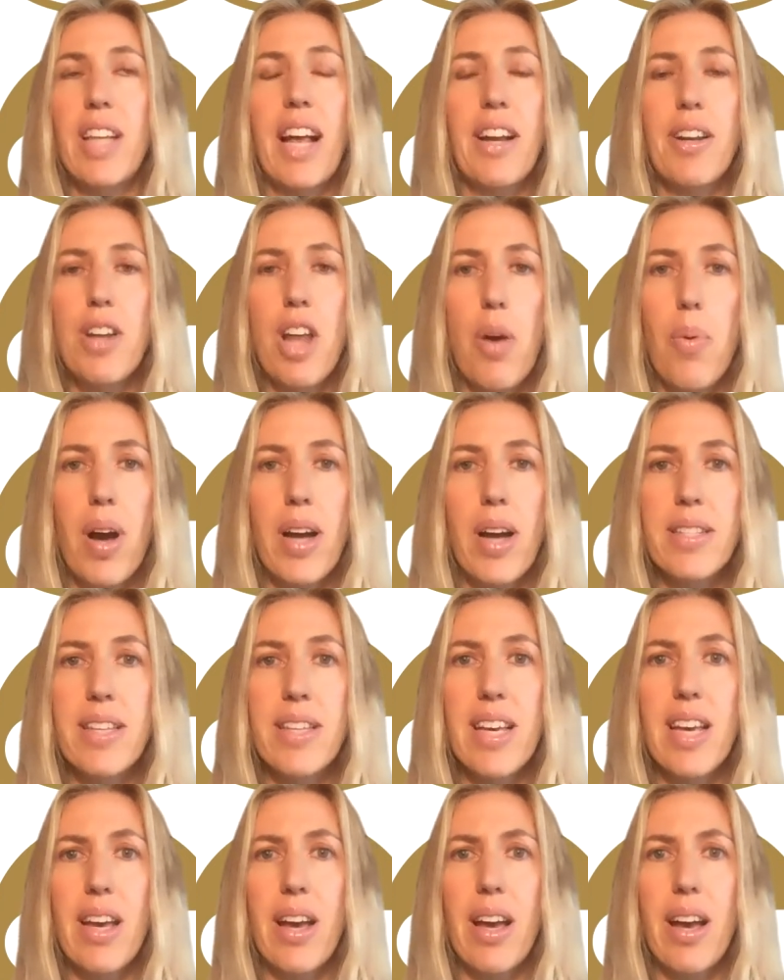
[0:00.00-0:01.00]
no
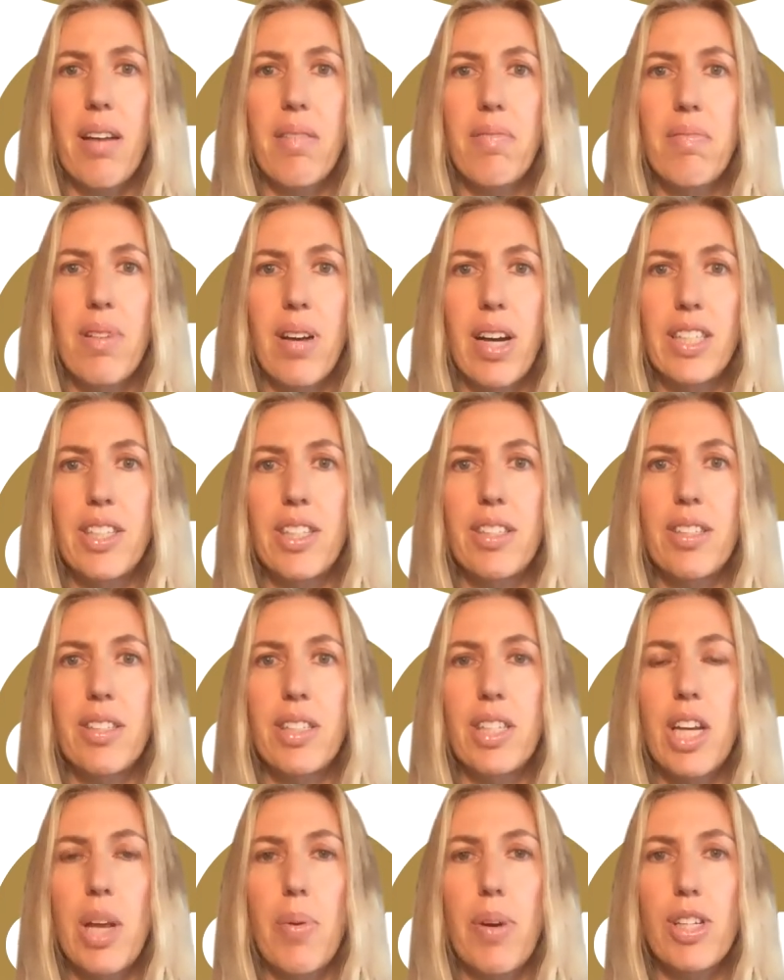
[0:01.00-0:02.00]
idea. I
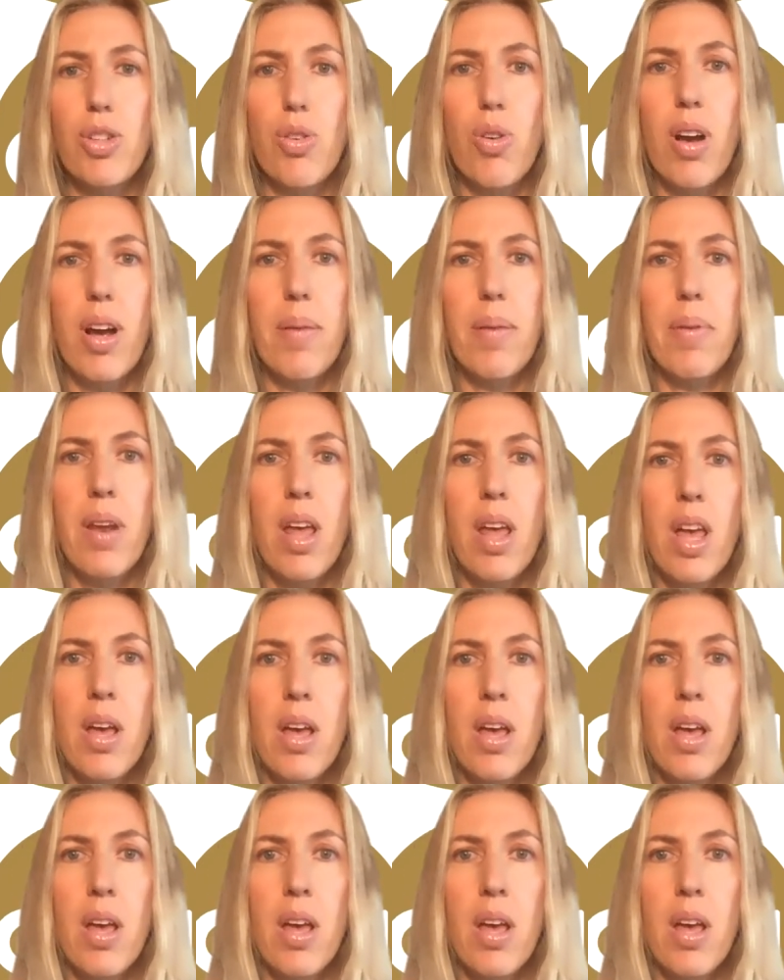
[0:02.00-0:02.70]
try and